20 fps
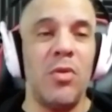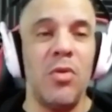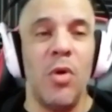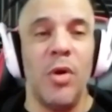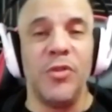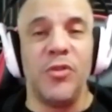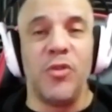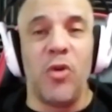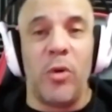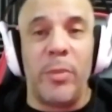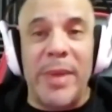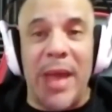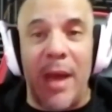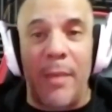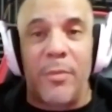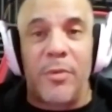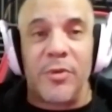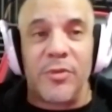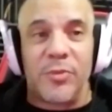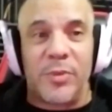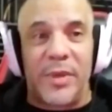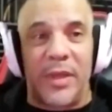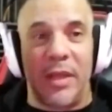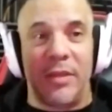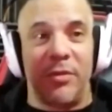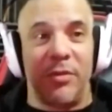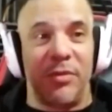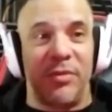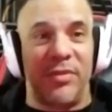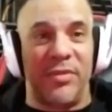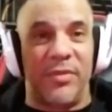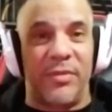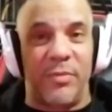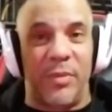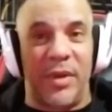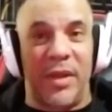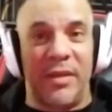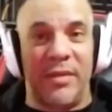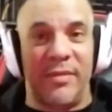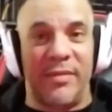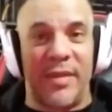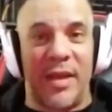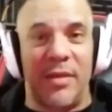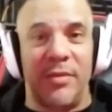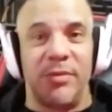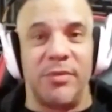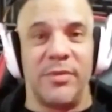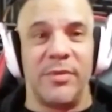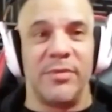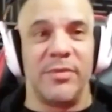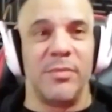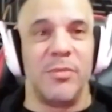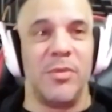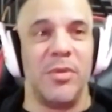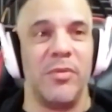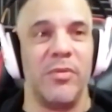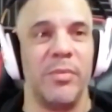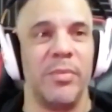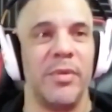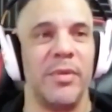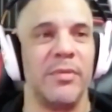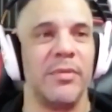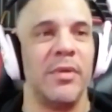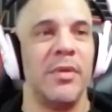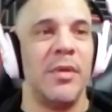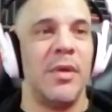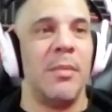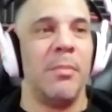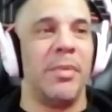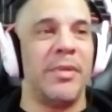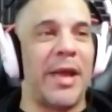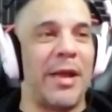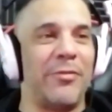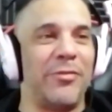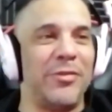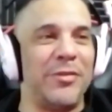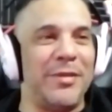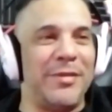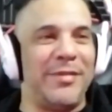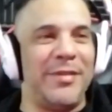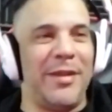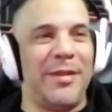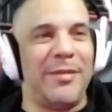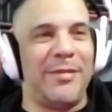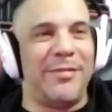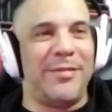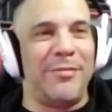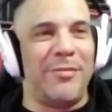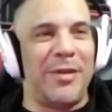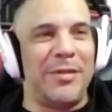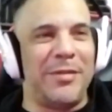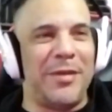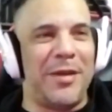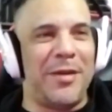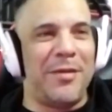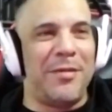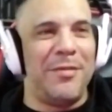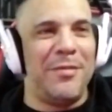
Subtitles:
or Dolby Atmos when you get the sound system all over the place. But that, see, I see right there.